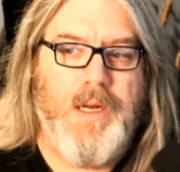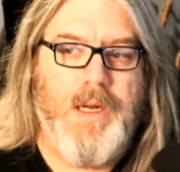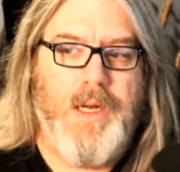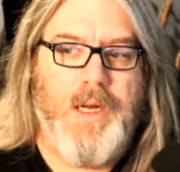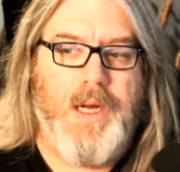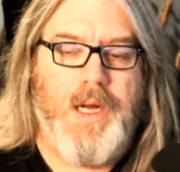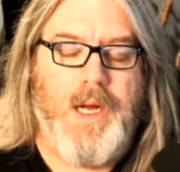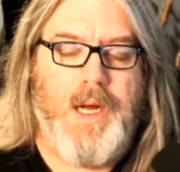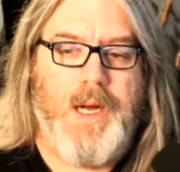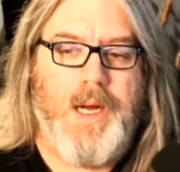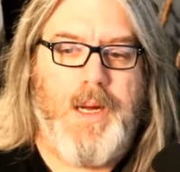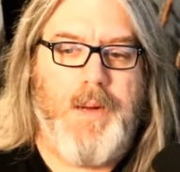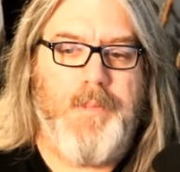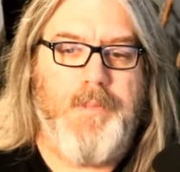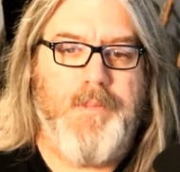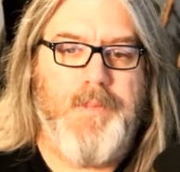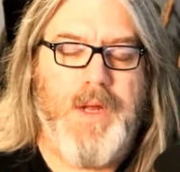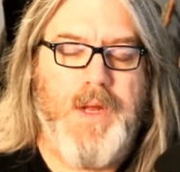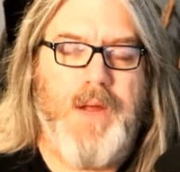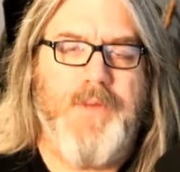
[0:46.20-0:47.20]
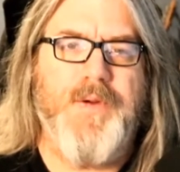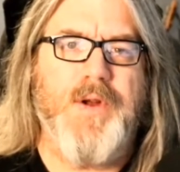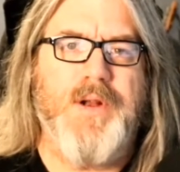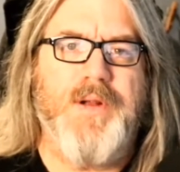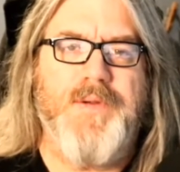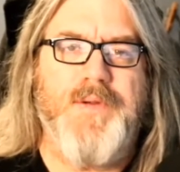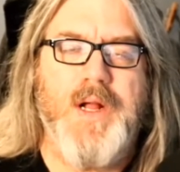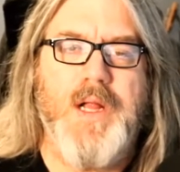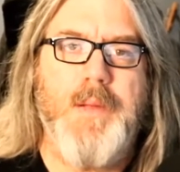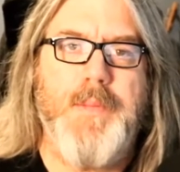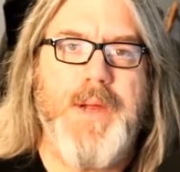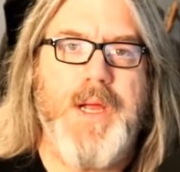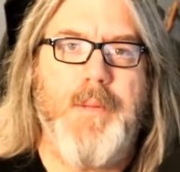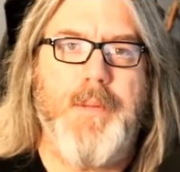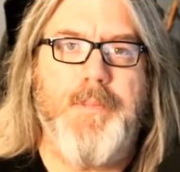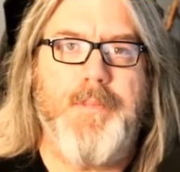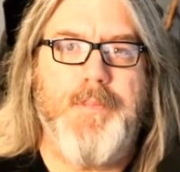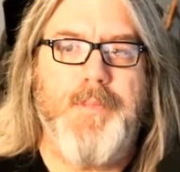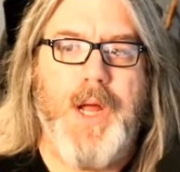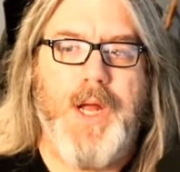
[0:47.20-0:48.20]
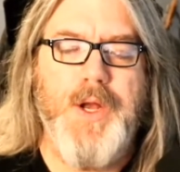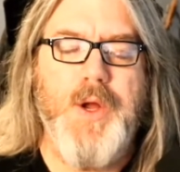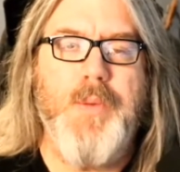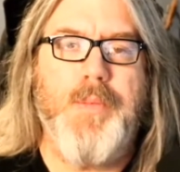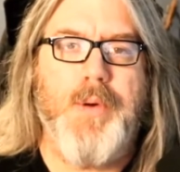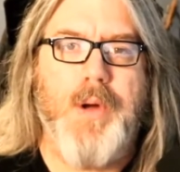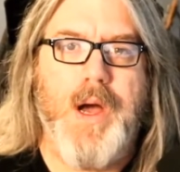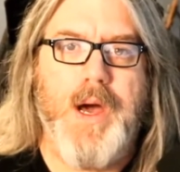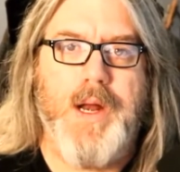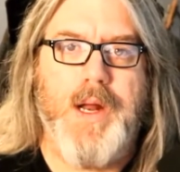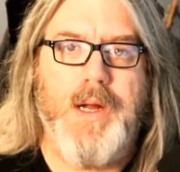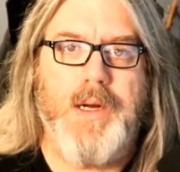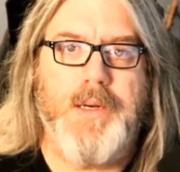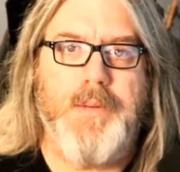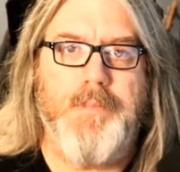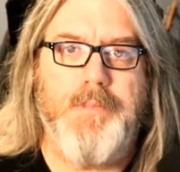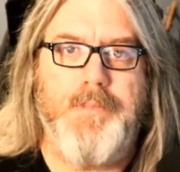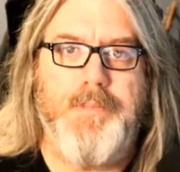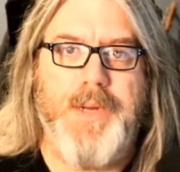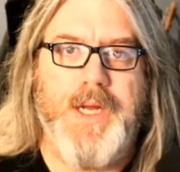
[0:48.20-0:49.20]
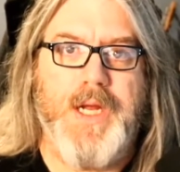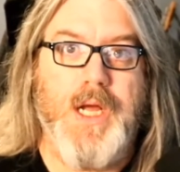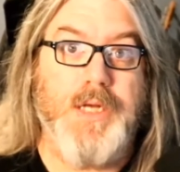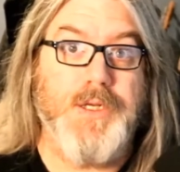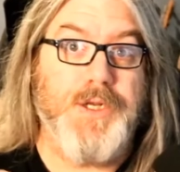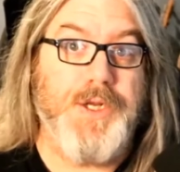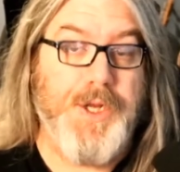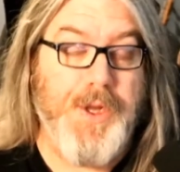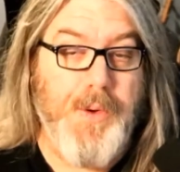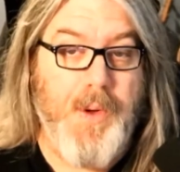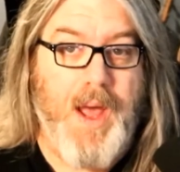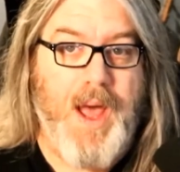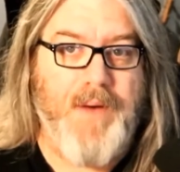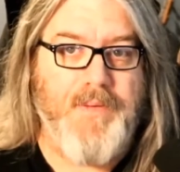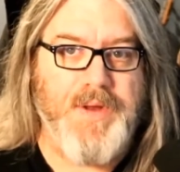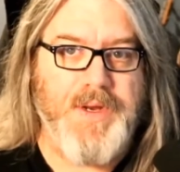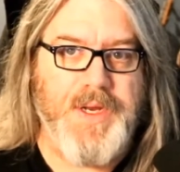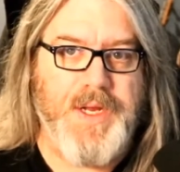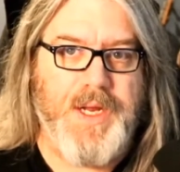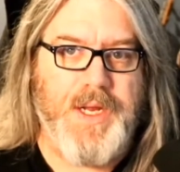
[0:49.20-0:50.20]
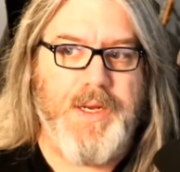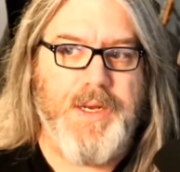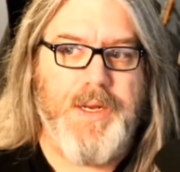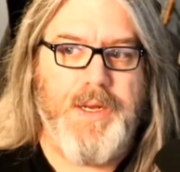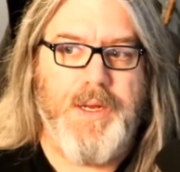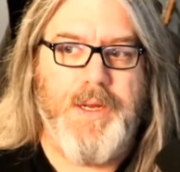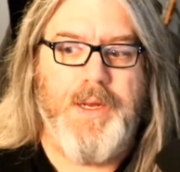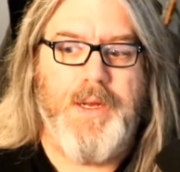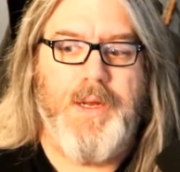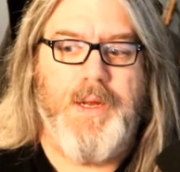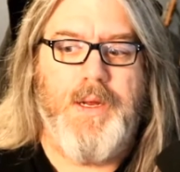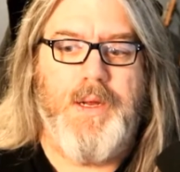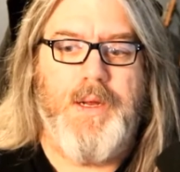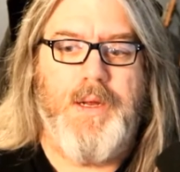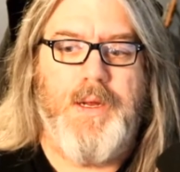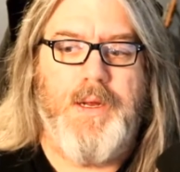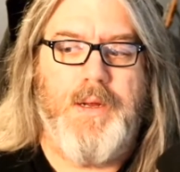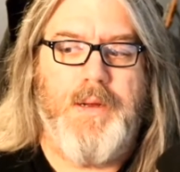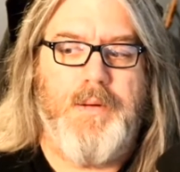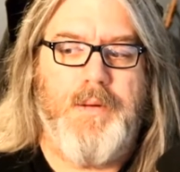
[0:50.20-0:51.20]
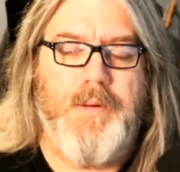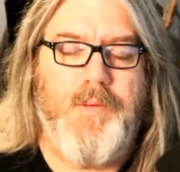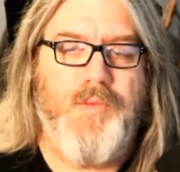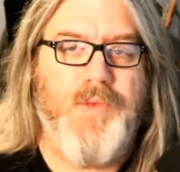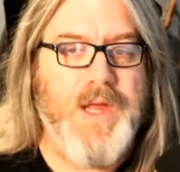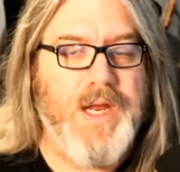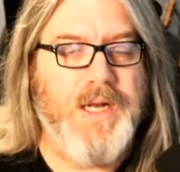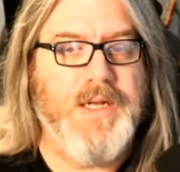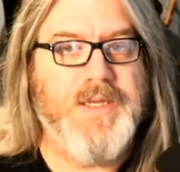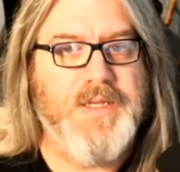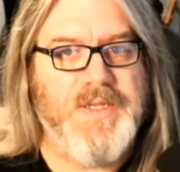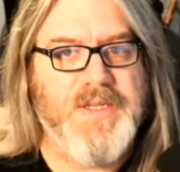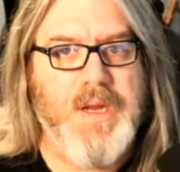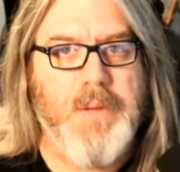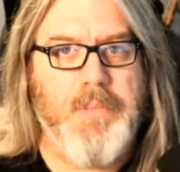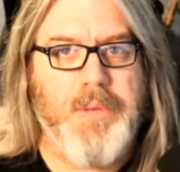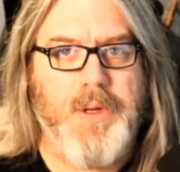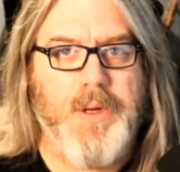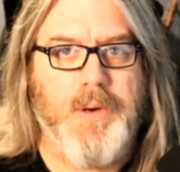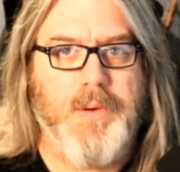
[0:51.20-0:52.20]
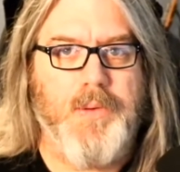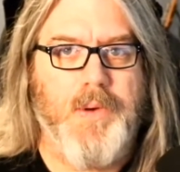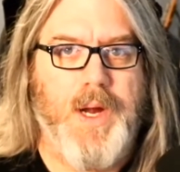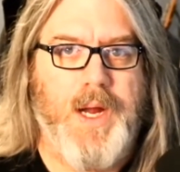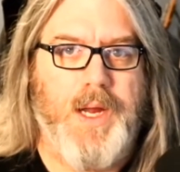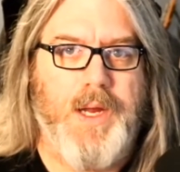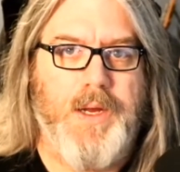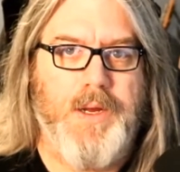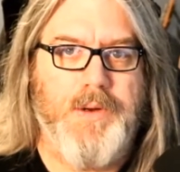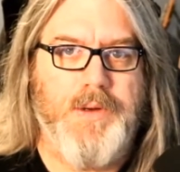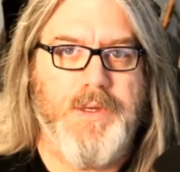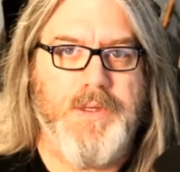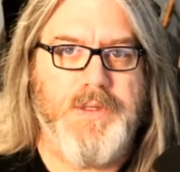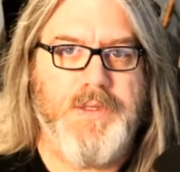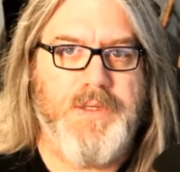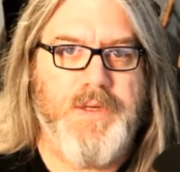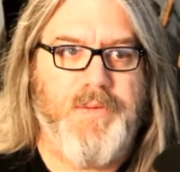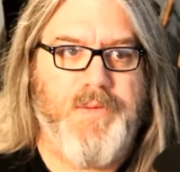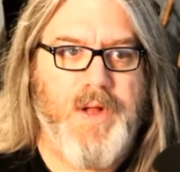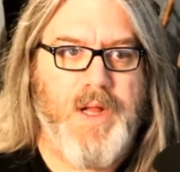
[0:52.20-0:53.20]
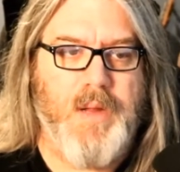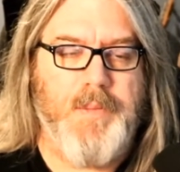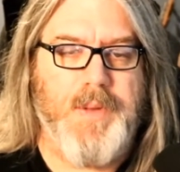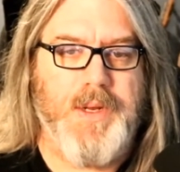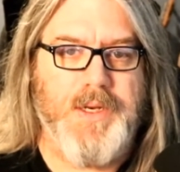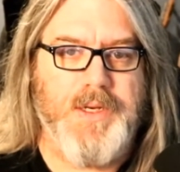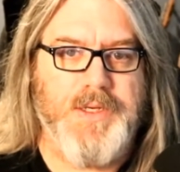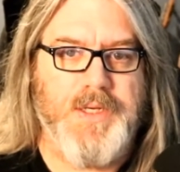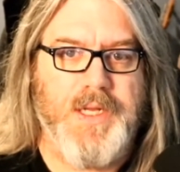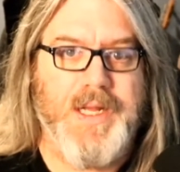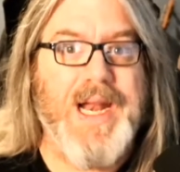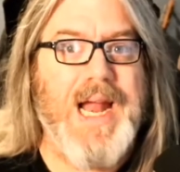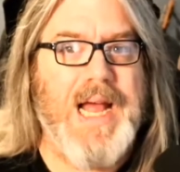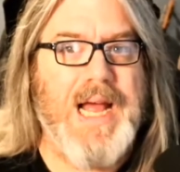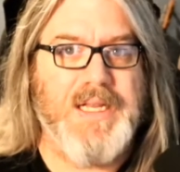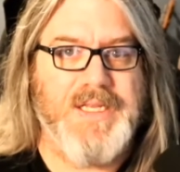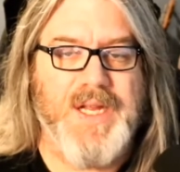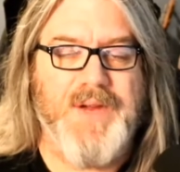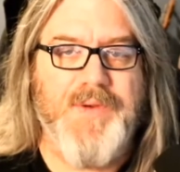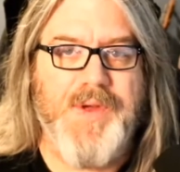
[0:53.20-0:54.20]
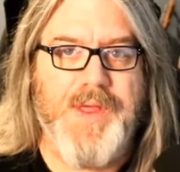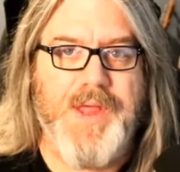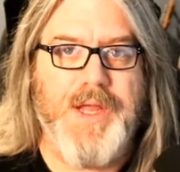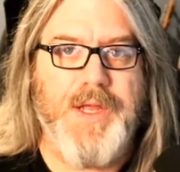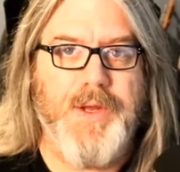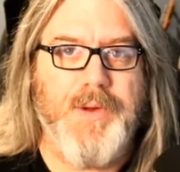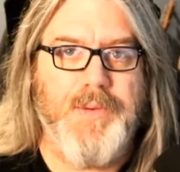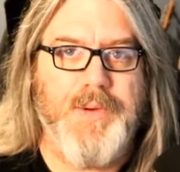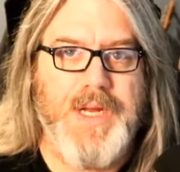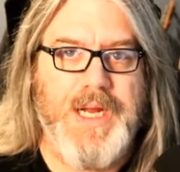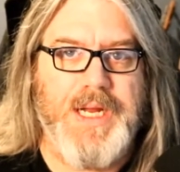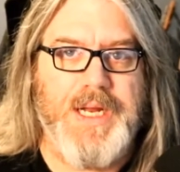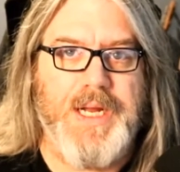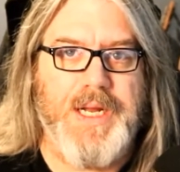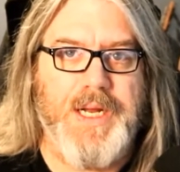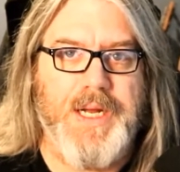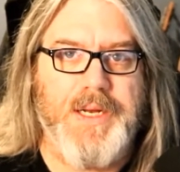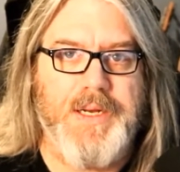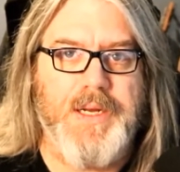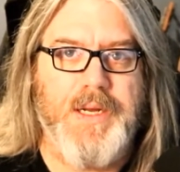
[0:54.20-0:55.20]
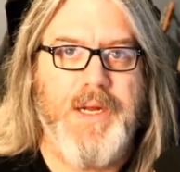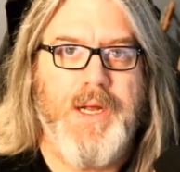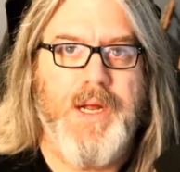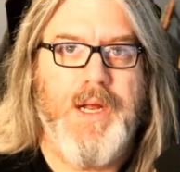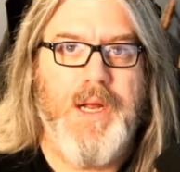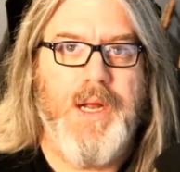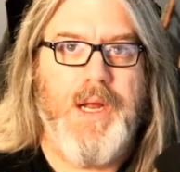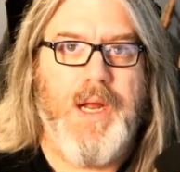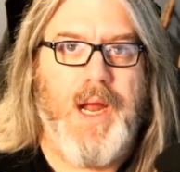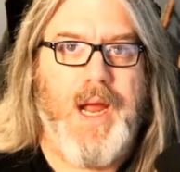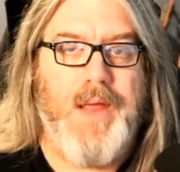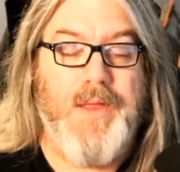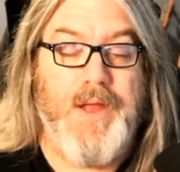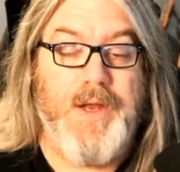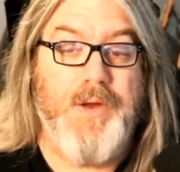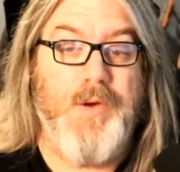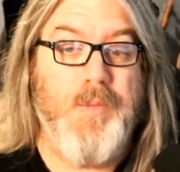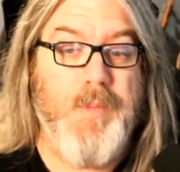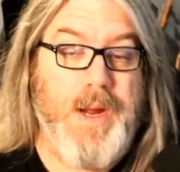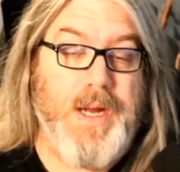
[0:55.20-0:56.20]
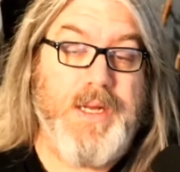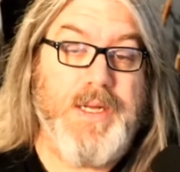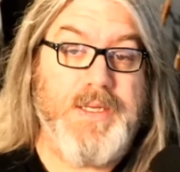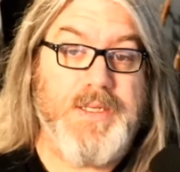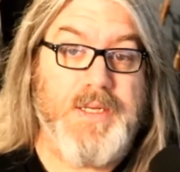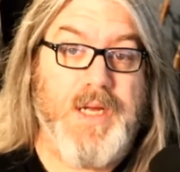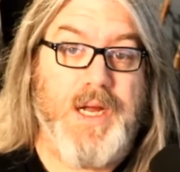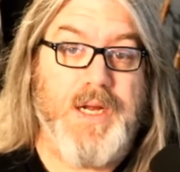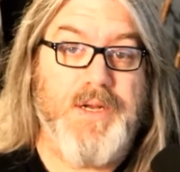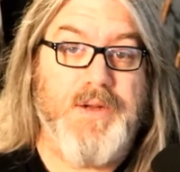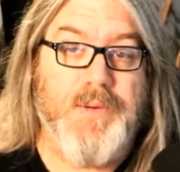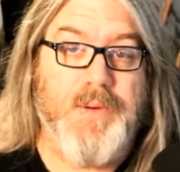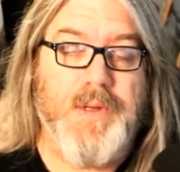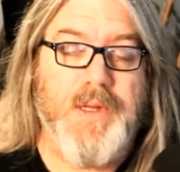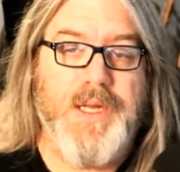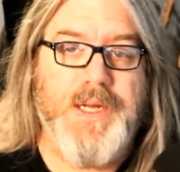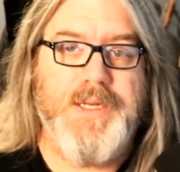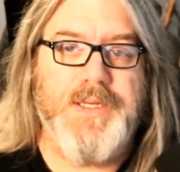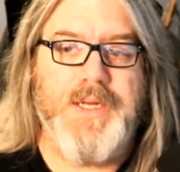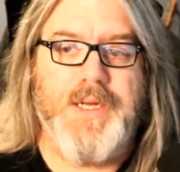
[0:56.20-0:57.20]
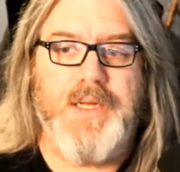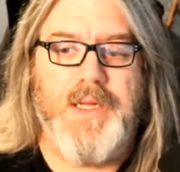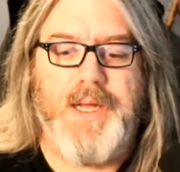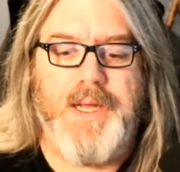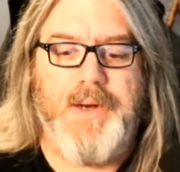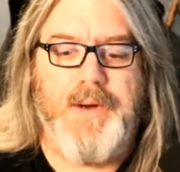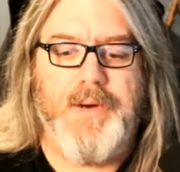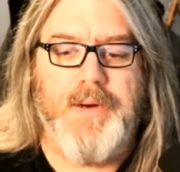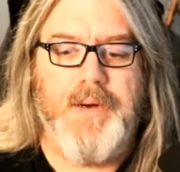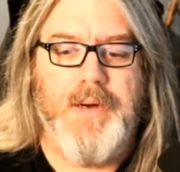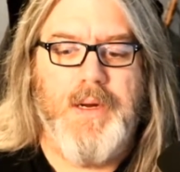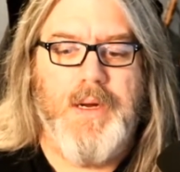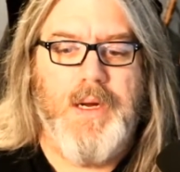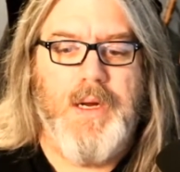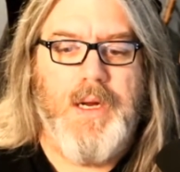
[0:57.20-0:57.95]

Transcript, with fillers: Um, if you're developing a, a new product because you have a need, then it's simpler, right? You just develop it until it has everything you need in it, and then you may decide to release it later.